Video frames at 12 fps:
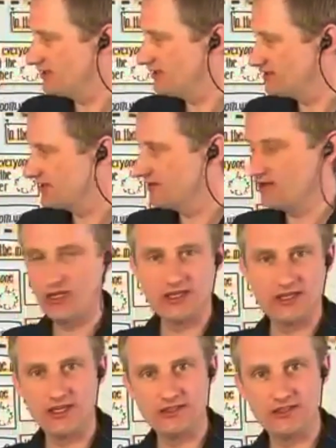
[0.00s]
said, oh, I
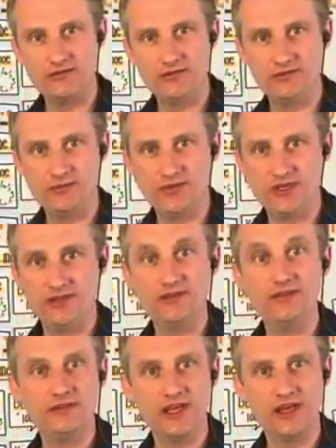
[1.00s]
can't give you VPN.
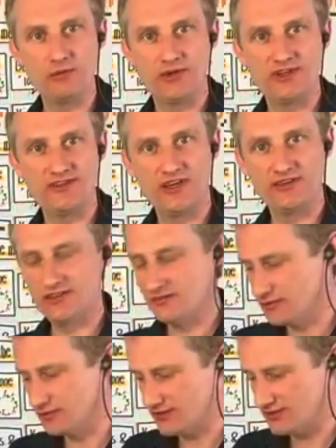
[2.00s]
Everyone is asking
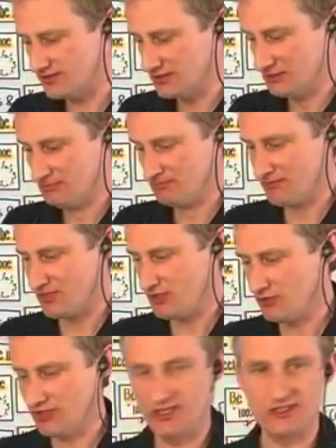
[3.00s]
for it. You
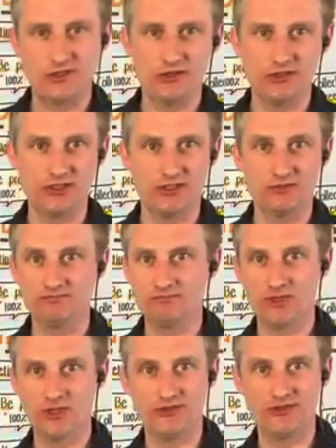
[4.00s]
are an external
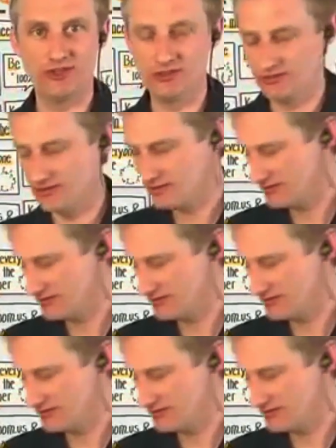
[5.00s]
consultant,